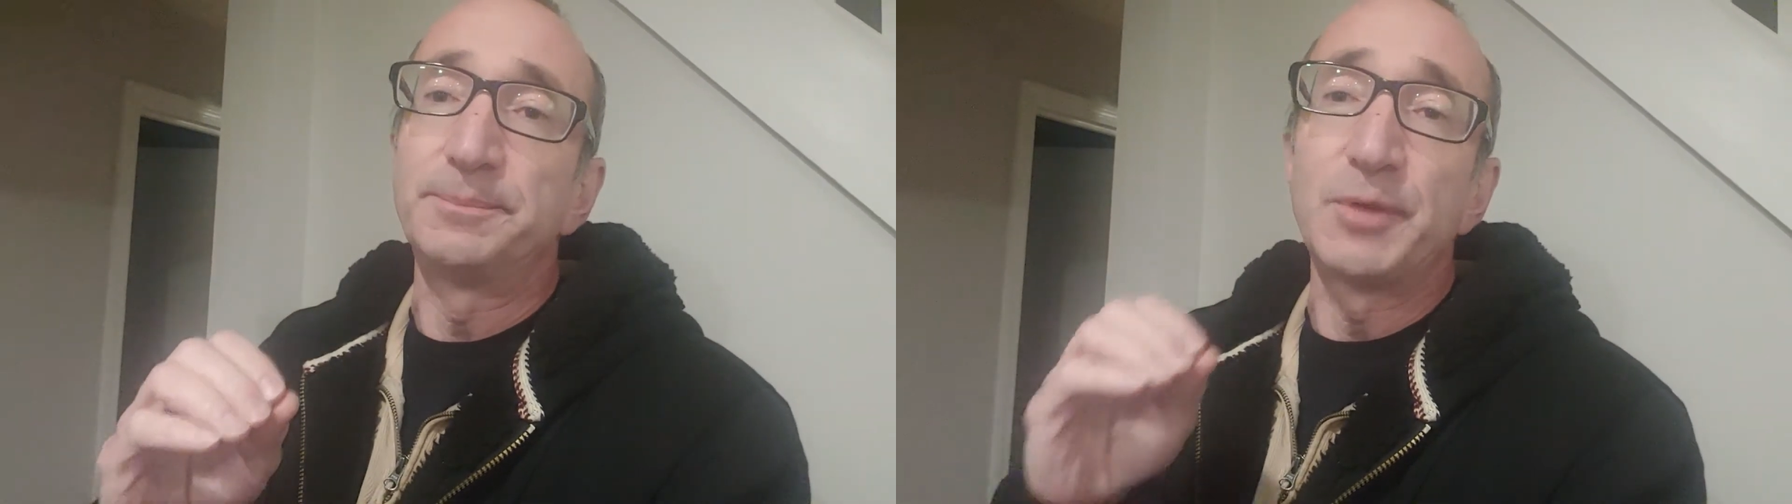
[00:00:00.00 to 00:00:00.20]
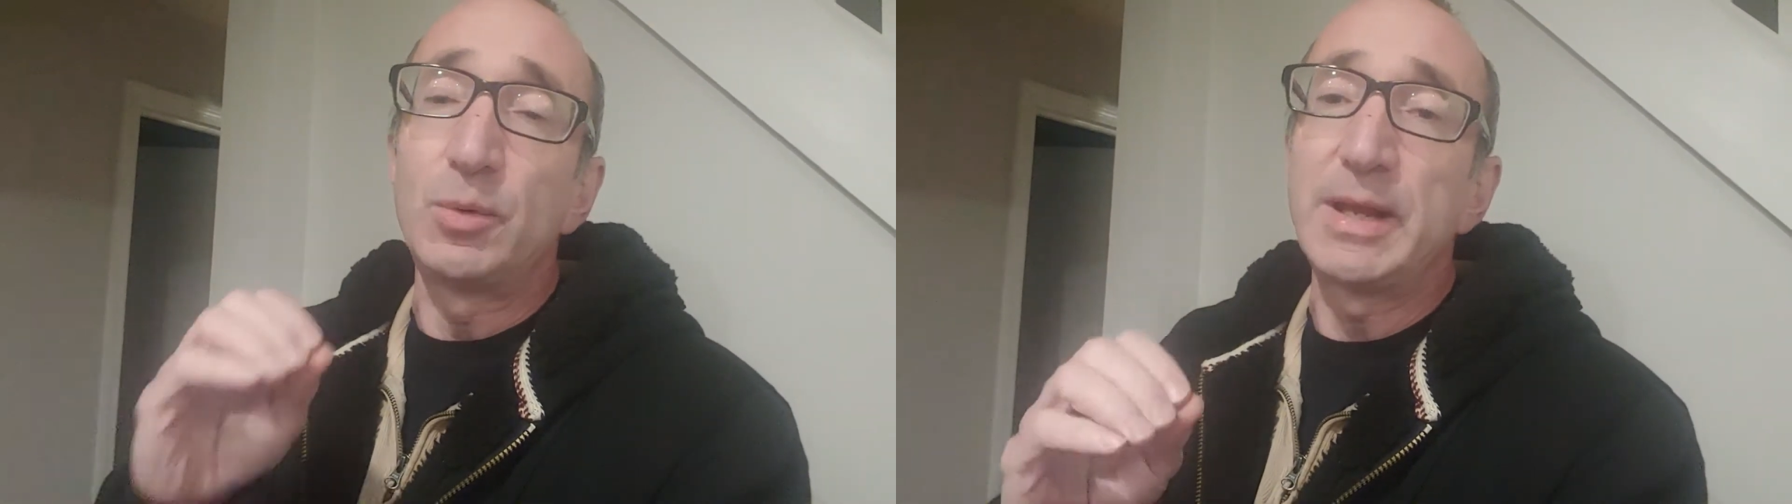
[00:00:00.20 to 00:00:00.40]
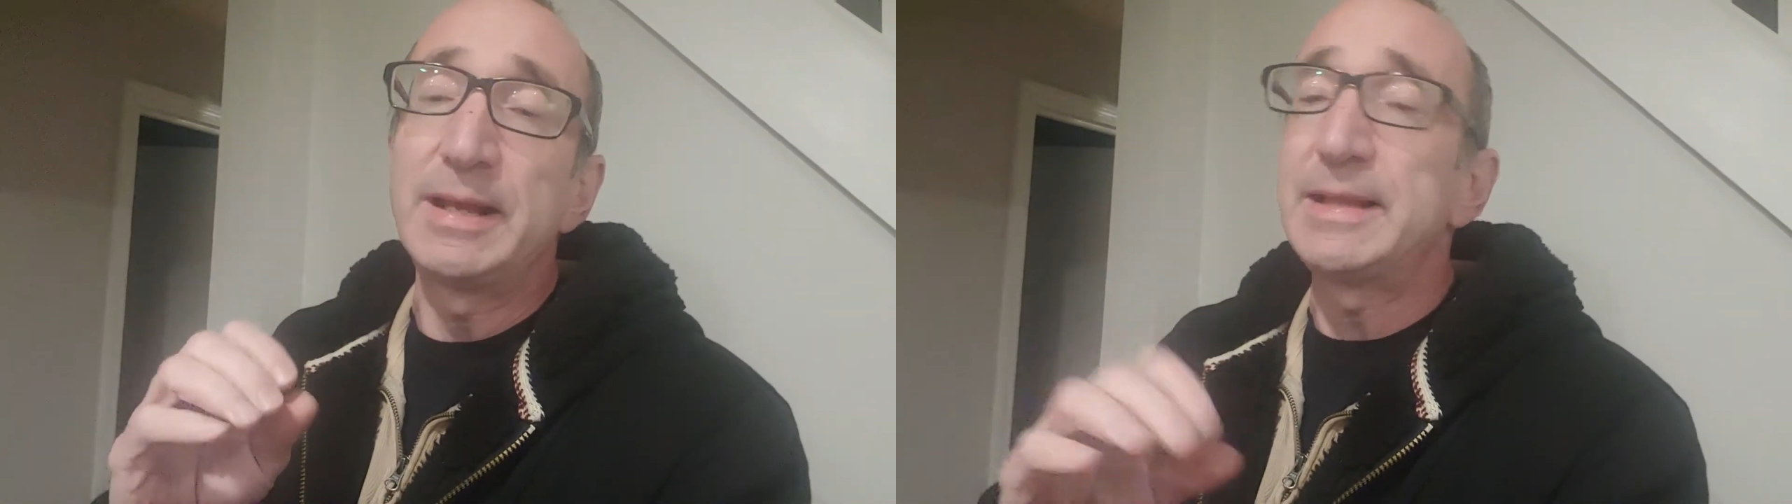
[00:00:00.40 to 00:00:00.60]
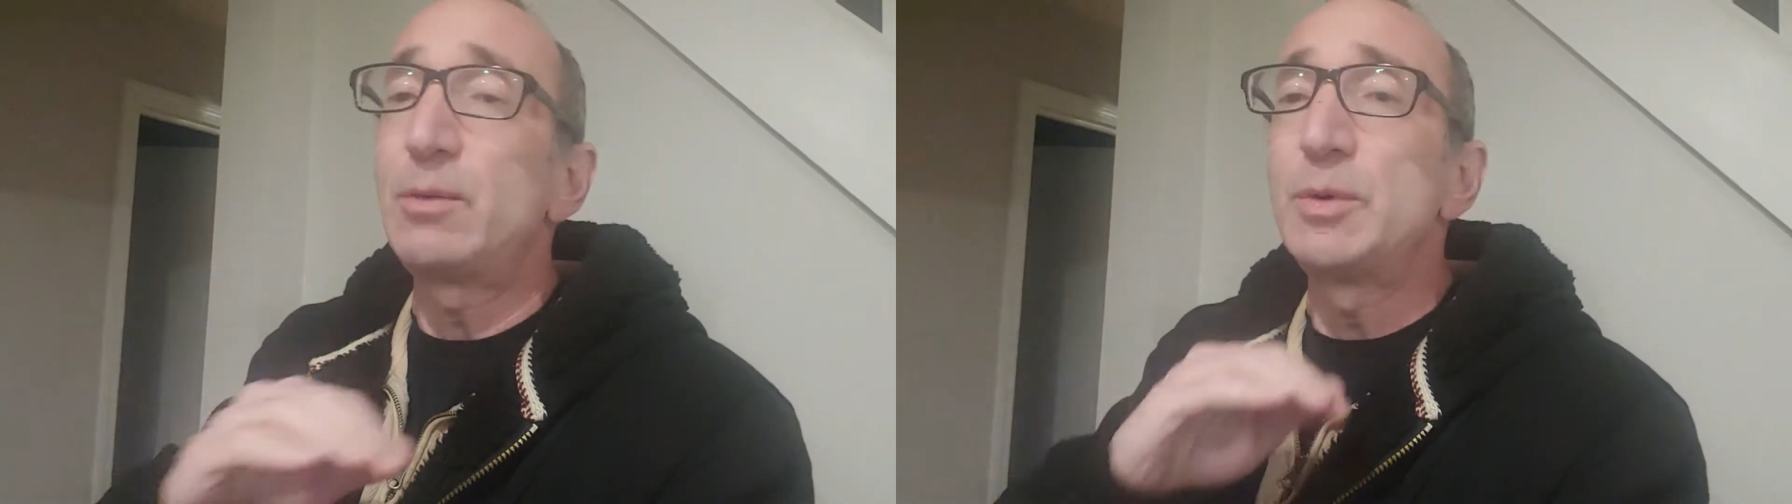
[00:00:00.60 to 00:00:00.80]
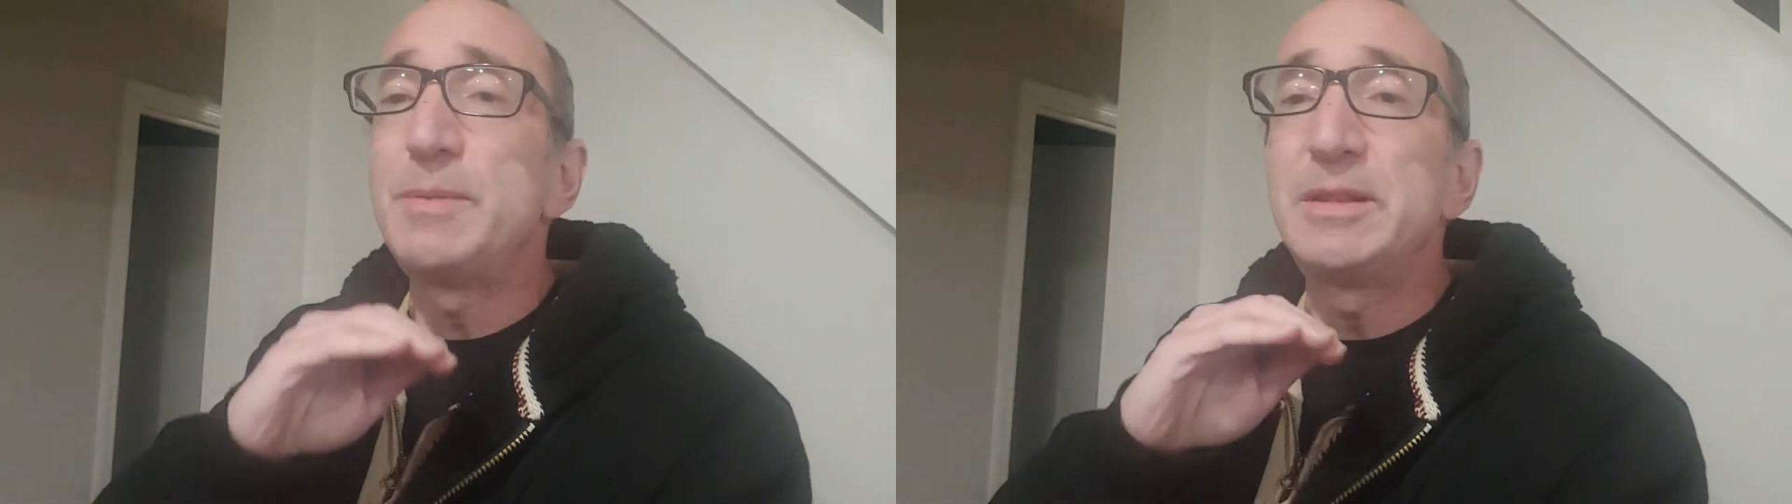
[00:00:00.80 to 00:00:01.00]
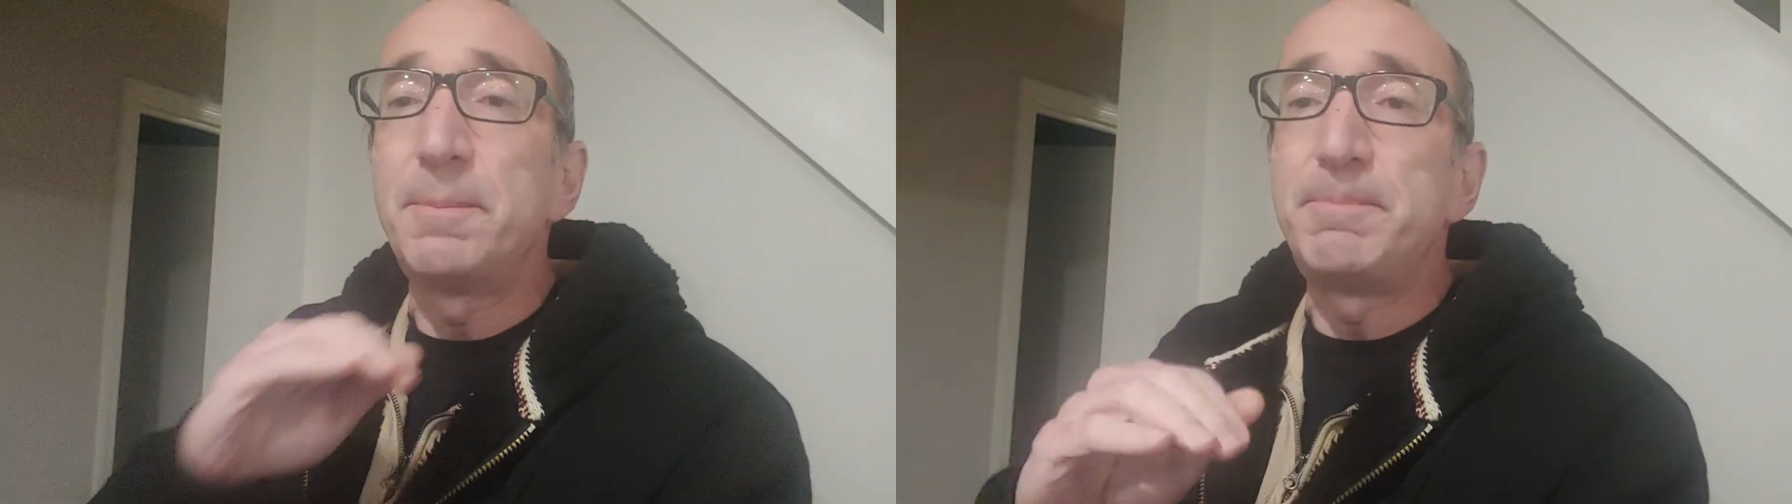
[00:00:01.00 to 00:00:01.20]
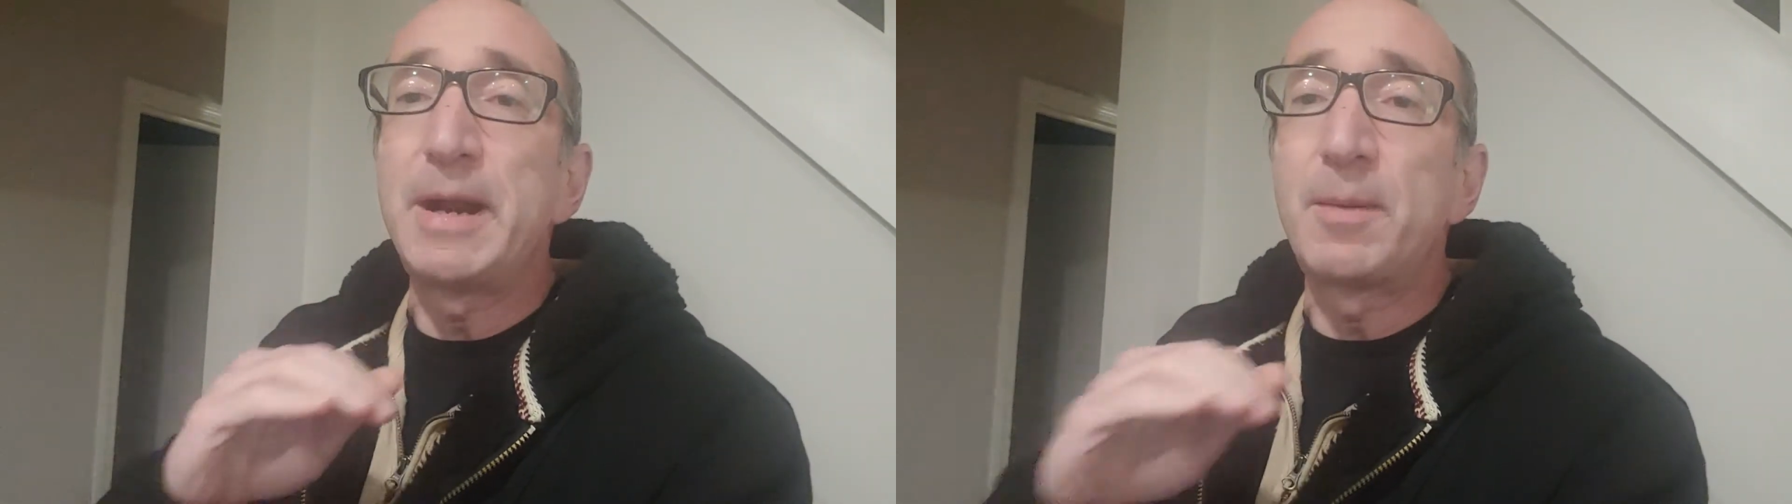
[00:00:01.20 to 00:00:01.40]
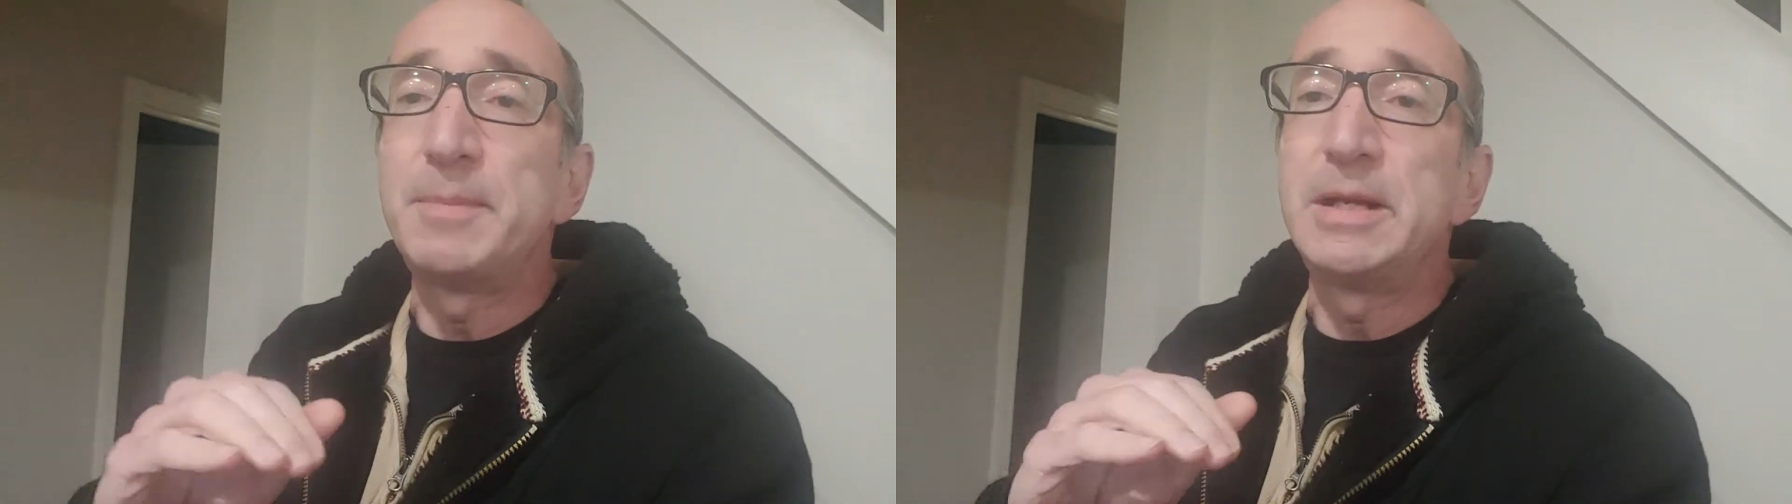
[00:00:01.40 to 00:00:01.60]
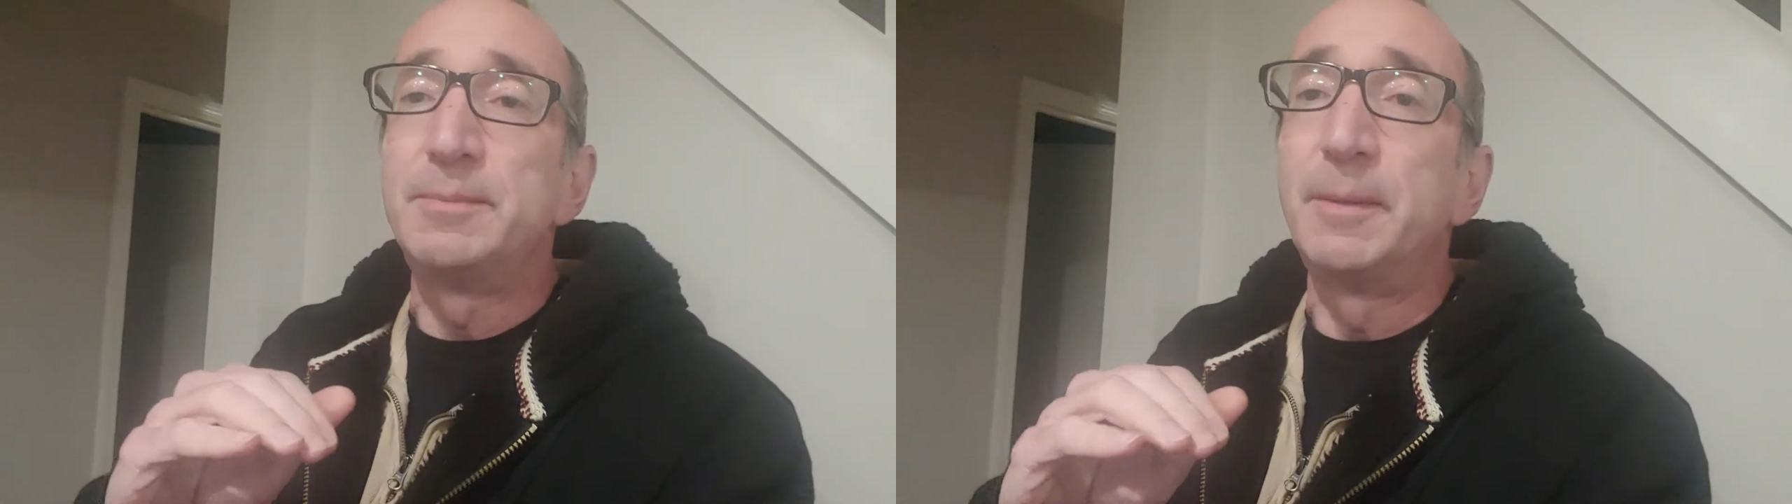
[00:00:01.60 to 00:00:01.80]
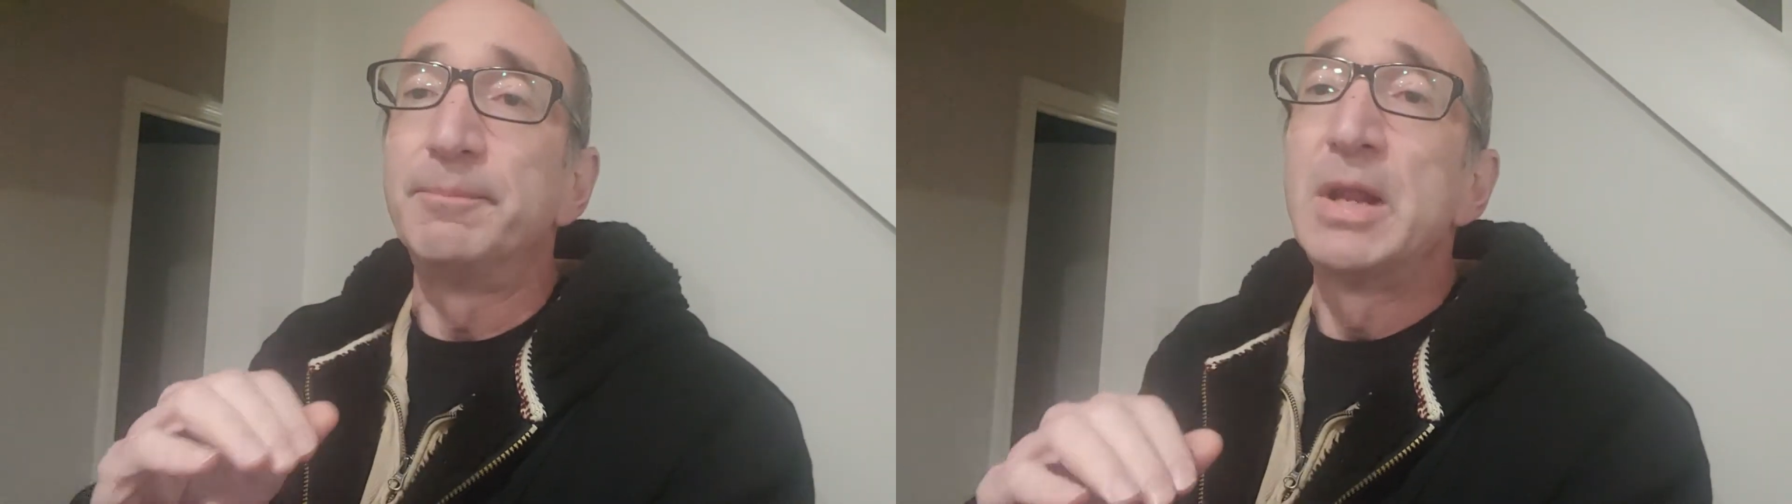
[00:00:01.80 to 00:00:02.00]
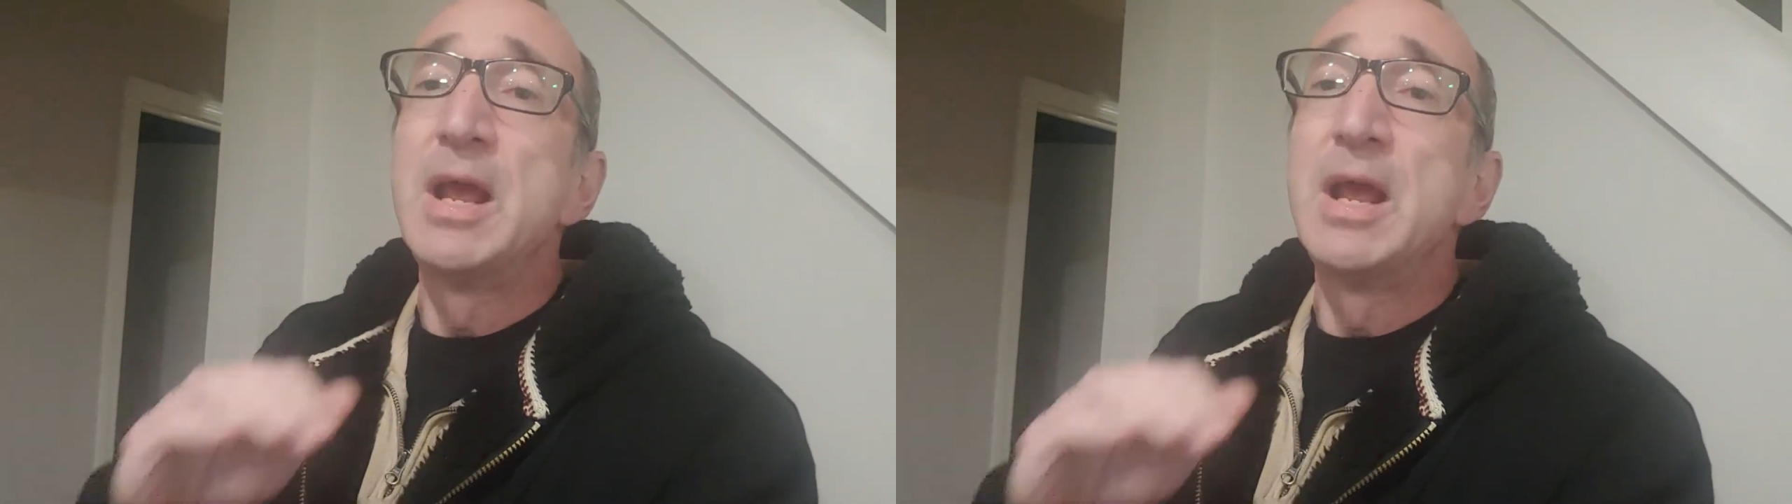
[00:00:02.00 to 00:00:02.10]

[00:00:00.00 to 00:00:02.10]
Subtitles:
Okay, that would be the bare minimum.